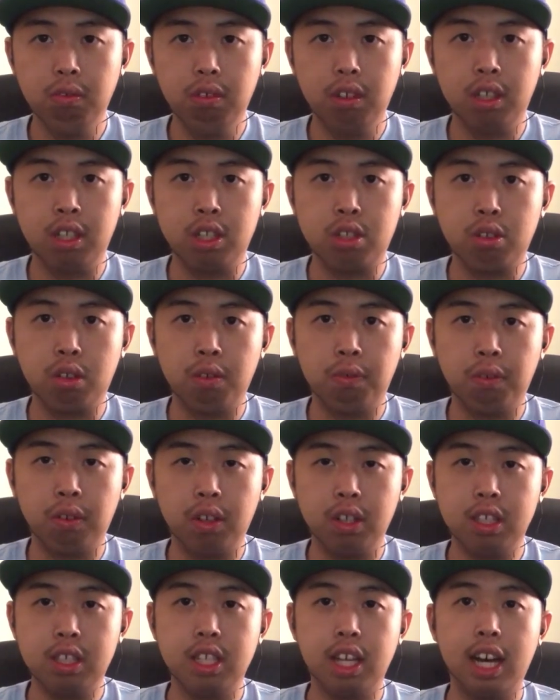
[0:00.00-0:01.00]
And to
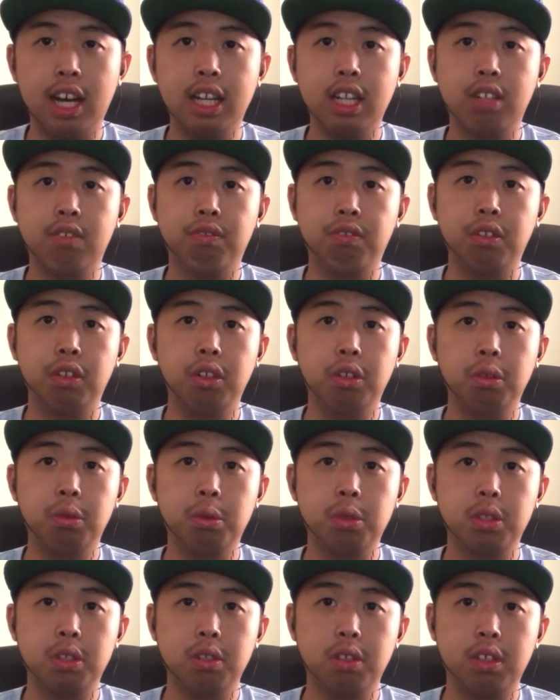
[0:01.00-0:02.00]
avoid diet
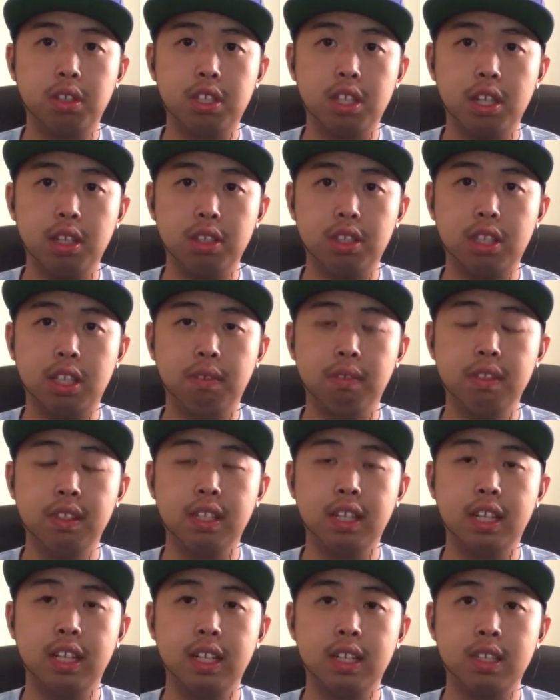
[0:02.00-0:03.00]
foods until 7
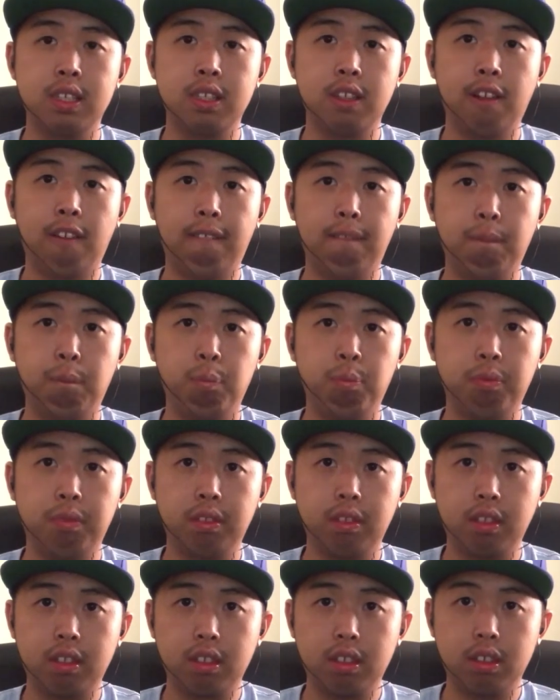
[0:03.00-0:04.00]
days.
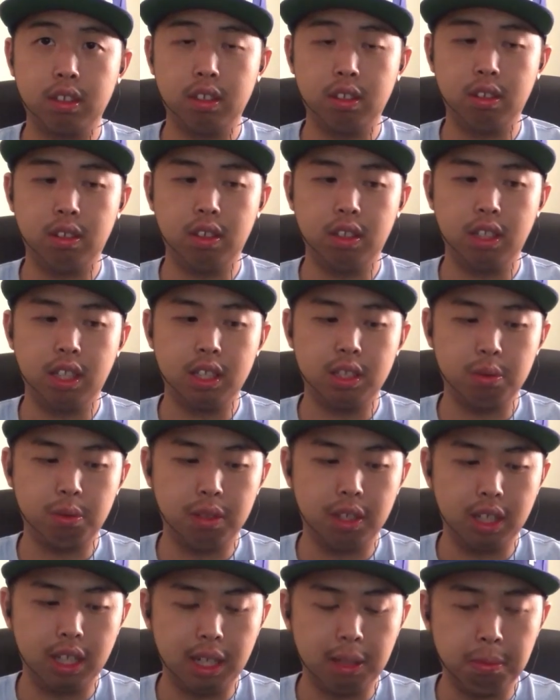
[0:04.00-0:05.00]
So that's
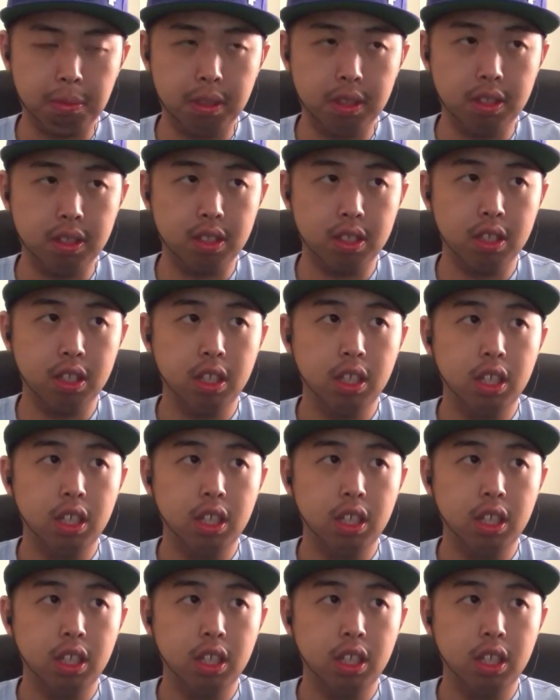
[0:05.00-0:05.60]
what happens.